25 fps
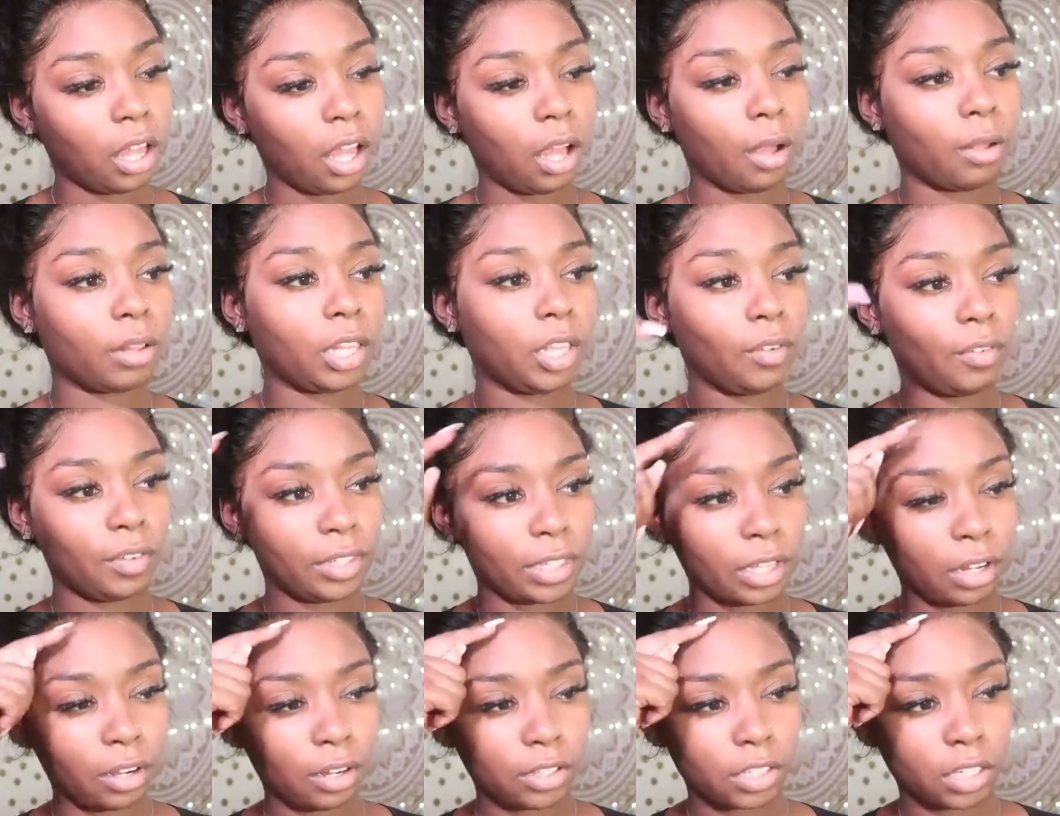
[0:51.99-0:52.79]
I'll leave
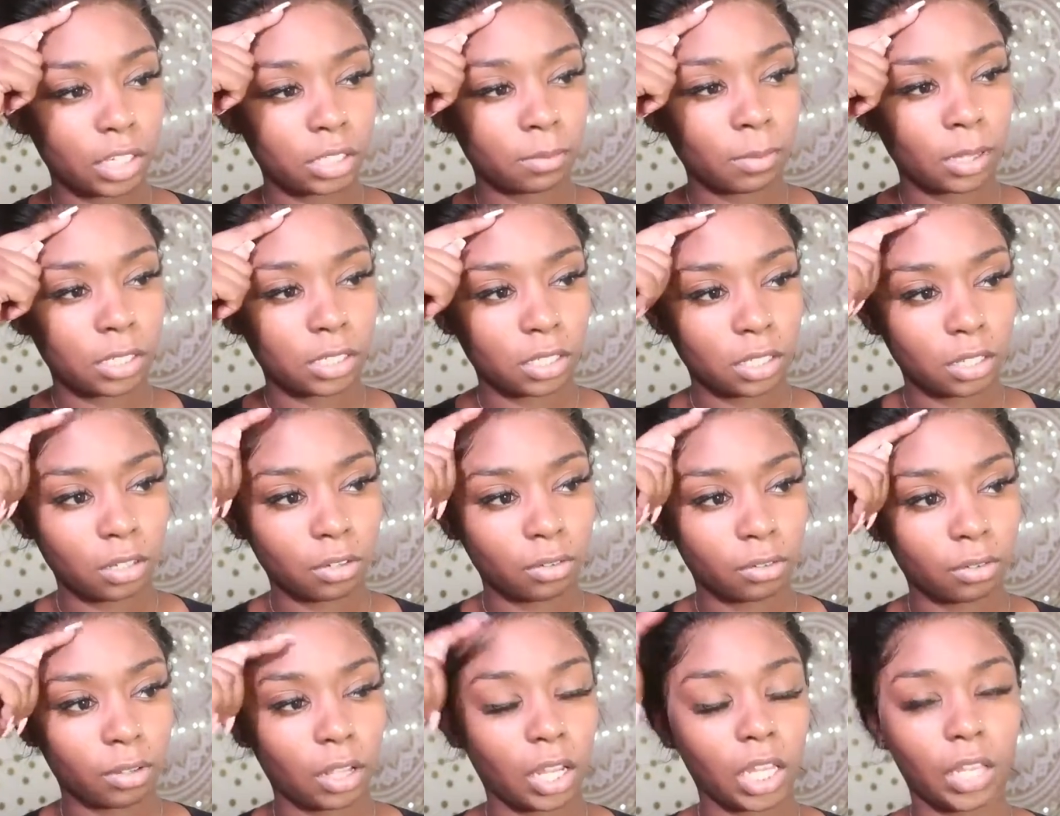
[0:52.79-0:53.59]
it down in the description box
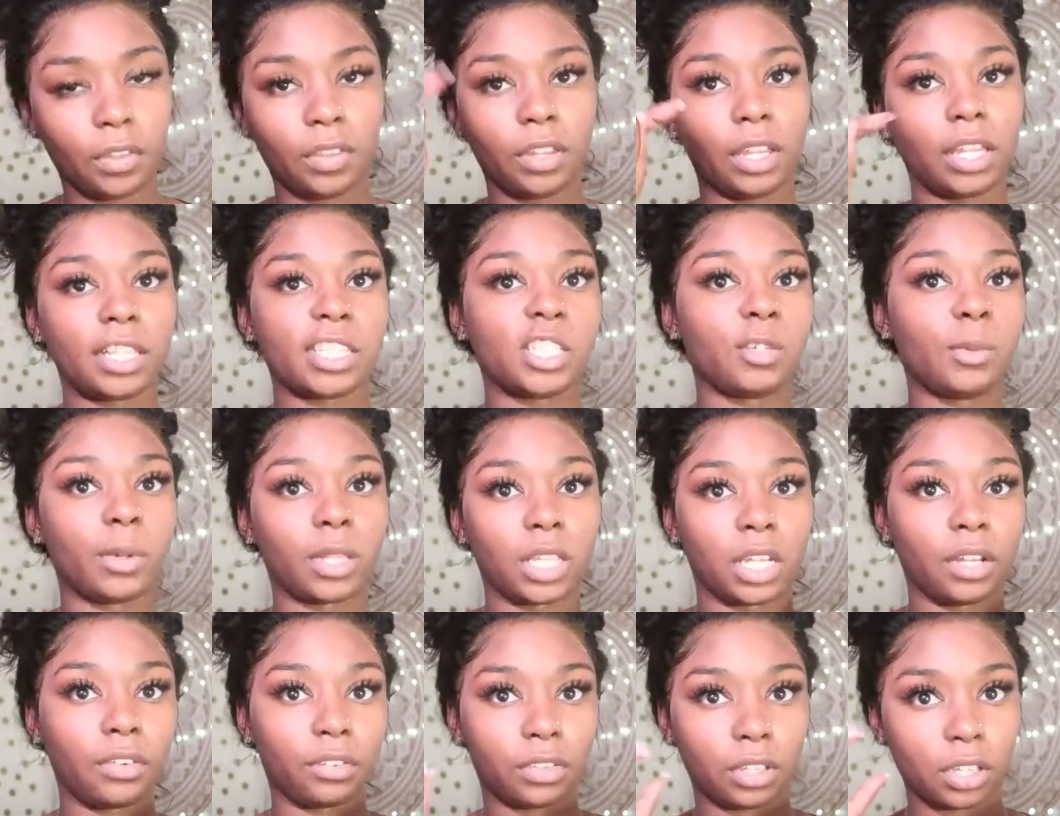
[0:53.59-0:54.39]
below. I'll leave the link to the
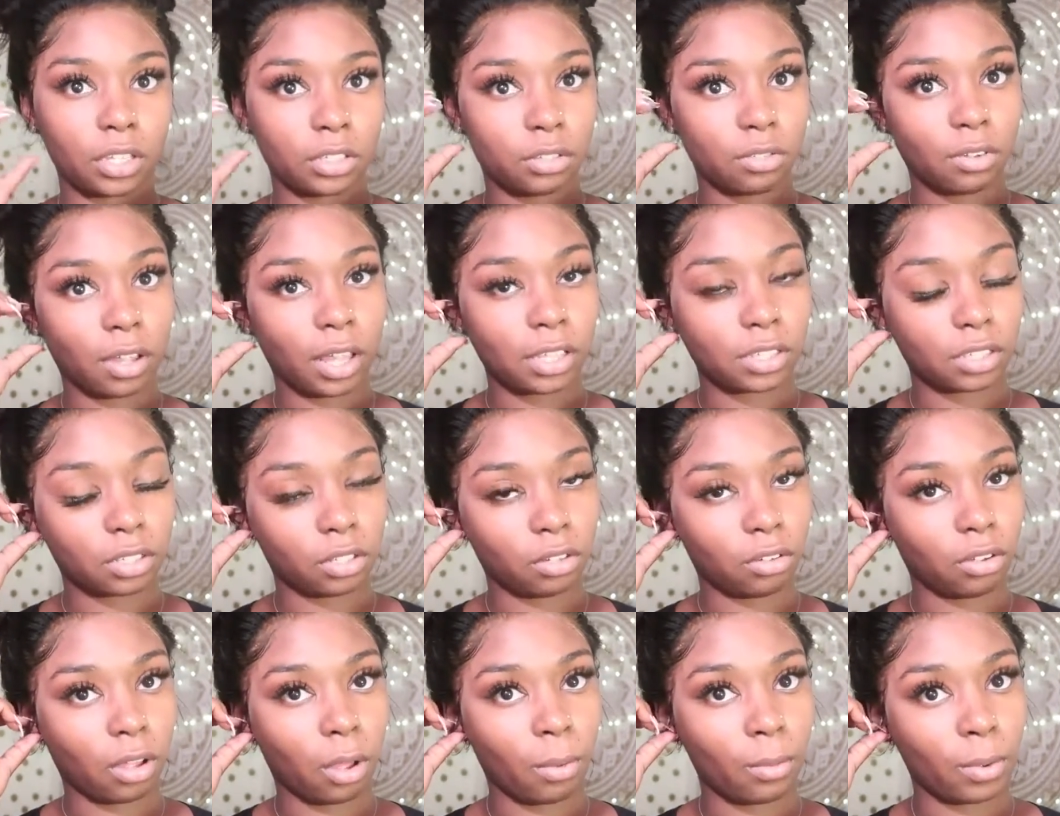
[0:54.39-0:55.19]
wig and everything so you guys
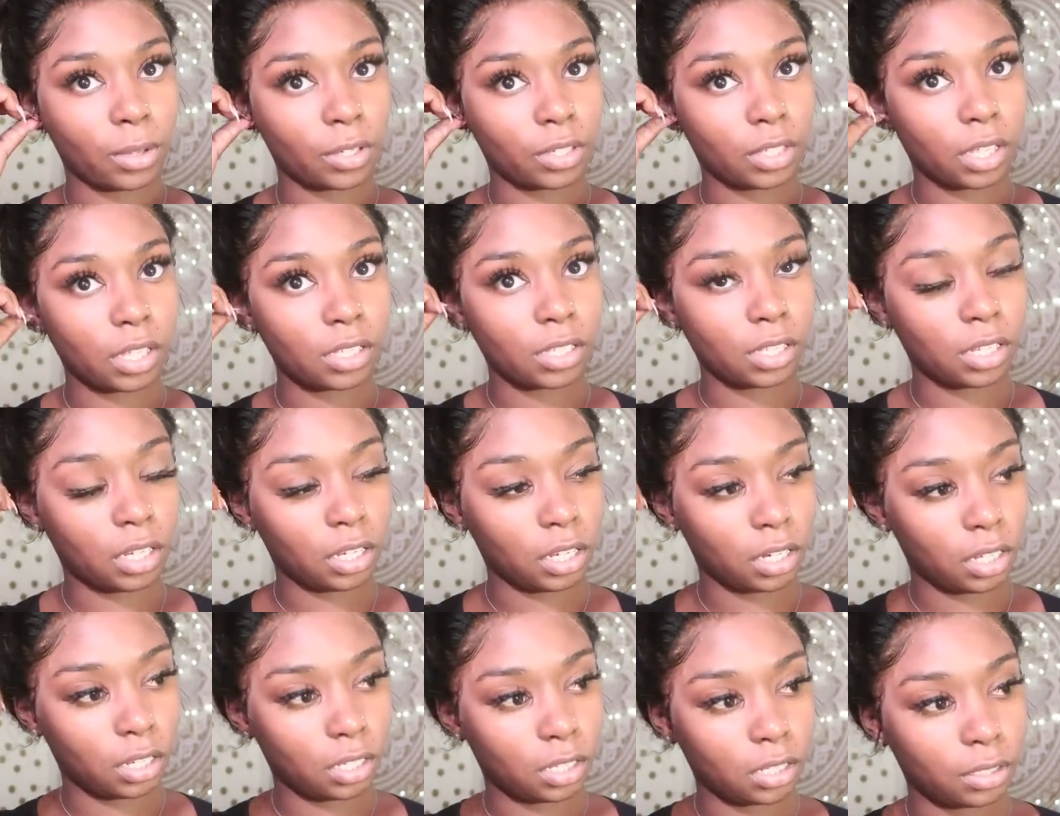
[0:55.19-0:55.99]
can know how much
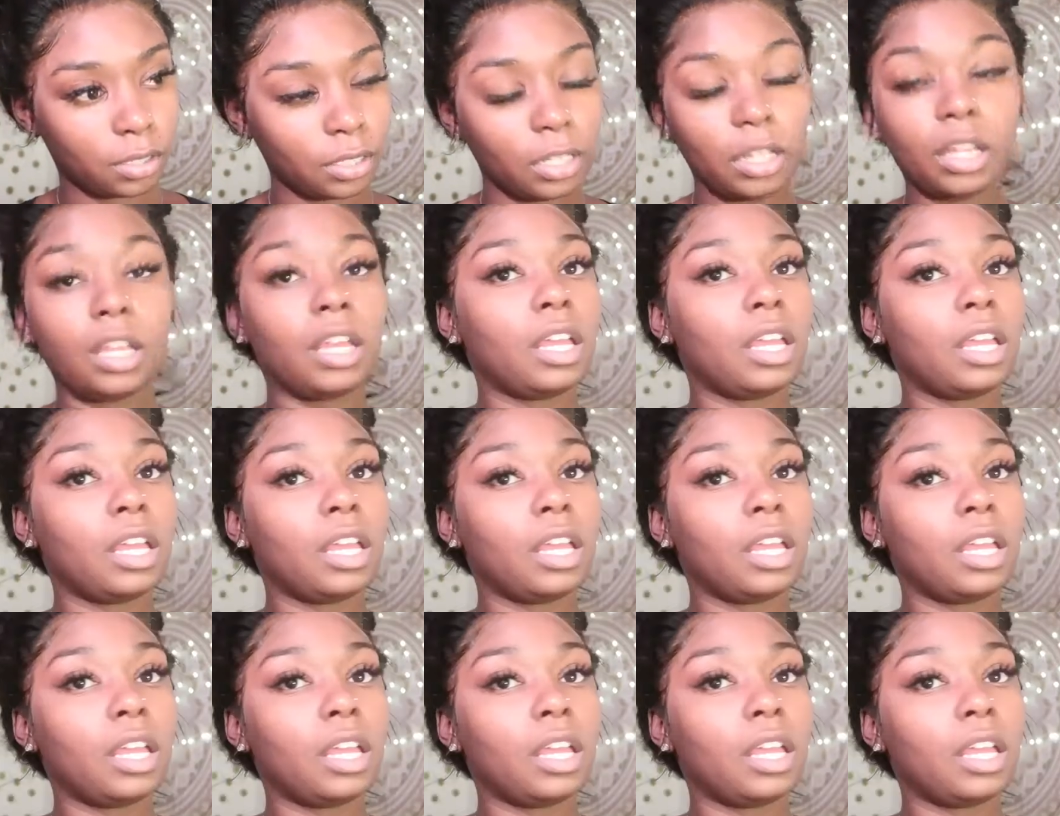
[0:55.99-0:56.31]
density it is.